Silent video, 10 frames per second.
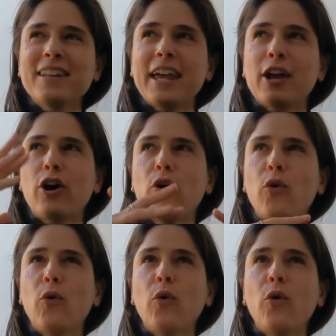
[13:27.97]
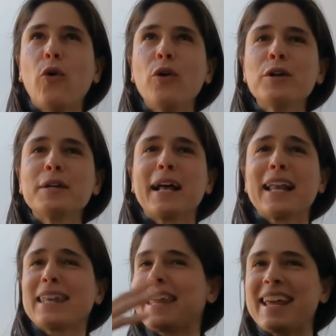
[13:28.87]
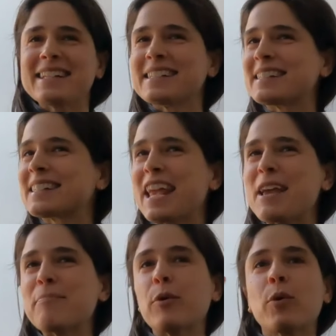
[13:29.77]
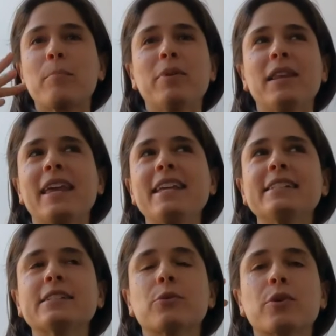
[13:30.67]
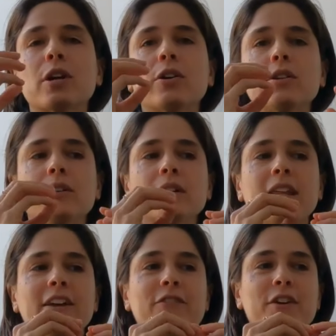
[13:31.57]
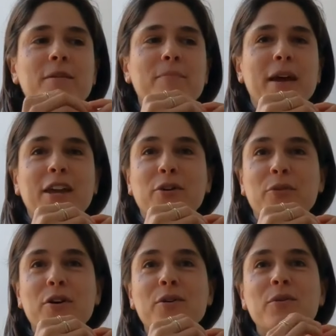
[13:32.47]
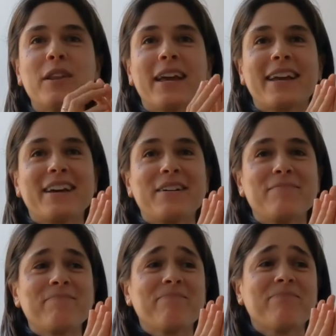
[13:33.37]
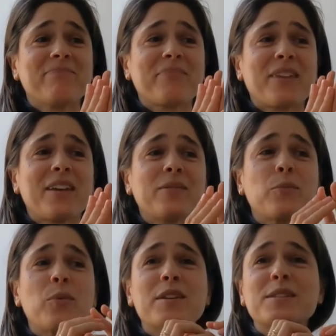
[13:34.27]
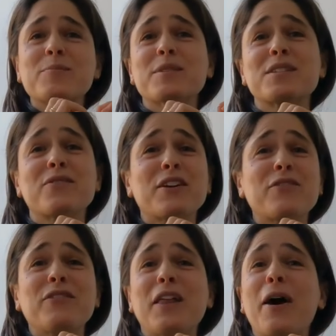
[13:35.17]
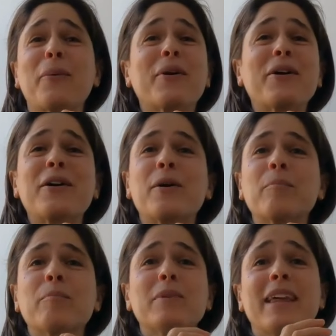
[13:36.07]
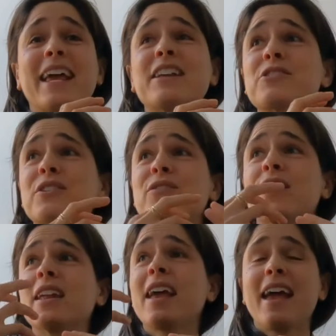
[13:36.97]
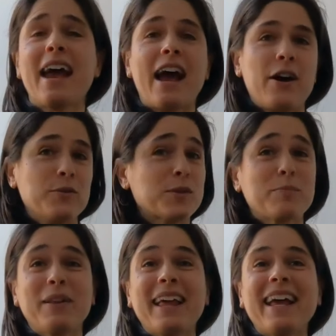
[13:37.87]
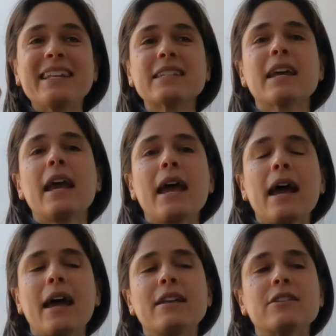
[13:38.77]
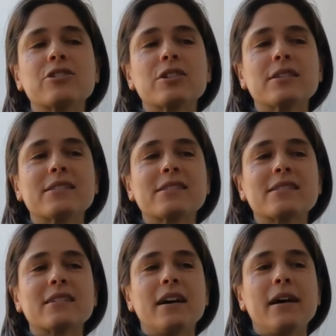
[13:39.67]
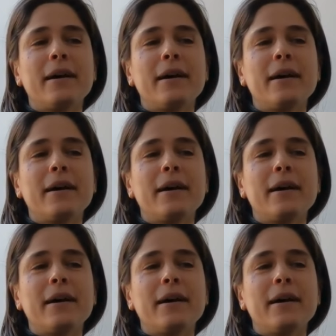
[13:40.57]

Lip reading: like a whole landscape or place, or it could look like very micro, like one specific flower or plant or even house plant, and just